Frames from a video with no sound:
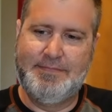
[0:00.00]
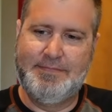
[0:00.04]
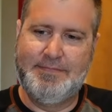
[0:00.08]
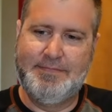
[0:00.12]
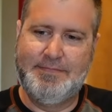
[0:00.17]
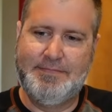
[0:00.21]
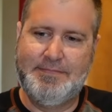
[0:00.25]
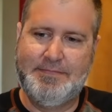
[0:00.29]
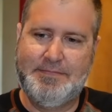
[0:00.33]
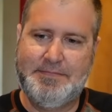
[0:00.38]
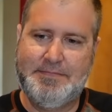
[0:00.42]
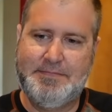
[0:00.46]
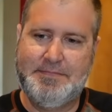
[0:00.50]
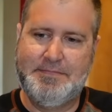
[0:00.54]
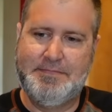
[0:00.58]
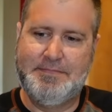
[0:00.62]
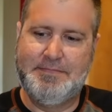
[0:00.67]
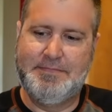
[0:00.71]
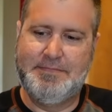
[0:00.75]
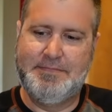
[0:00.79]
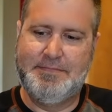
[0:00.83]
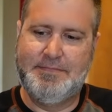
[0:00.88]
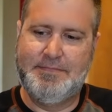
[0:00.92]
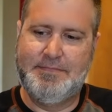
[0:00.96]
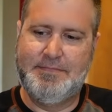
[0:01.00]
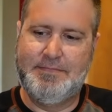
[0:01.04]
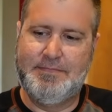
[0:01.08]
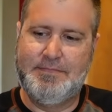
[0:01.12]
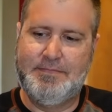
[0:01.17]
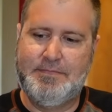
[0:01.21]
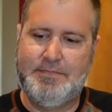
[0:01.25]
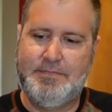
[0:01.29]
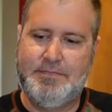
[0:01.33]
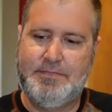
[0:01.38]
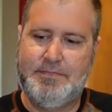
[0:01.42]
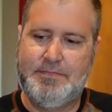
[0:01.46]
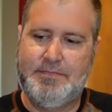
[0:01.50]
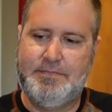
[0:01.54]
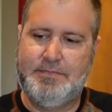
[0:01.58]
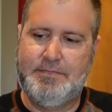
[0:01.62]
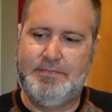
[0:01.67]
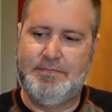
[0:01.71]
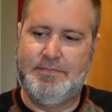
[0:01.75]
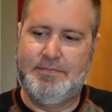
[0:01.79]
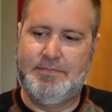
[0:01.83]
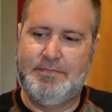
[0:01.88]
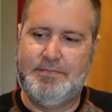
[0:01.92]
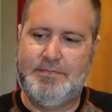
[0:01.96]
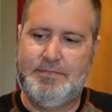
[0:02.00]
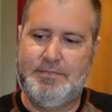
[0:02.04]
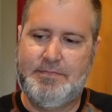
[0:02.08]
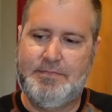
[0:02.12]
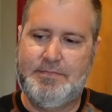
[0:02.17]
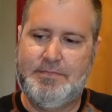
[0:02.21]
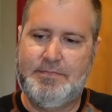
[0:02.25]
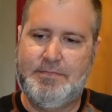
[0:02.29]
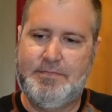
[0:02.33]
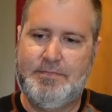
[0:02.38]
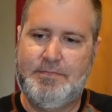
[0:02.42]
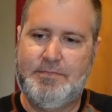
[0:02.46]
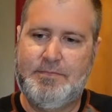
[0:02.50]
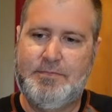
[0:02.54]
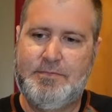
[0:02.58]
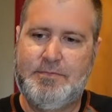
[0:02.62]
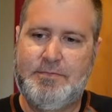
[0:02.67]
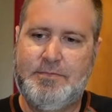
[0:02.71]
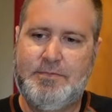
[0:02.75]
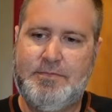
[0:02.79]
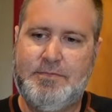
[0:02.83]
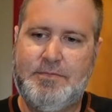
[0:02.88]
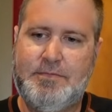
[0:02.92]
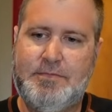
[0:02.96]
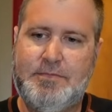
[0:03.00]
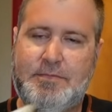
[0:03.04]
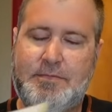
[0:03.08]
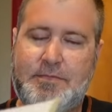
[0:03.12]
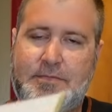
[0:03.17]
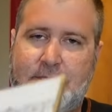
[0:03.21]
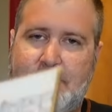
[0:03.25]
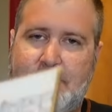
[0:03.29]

[no speech]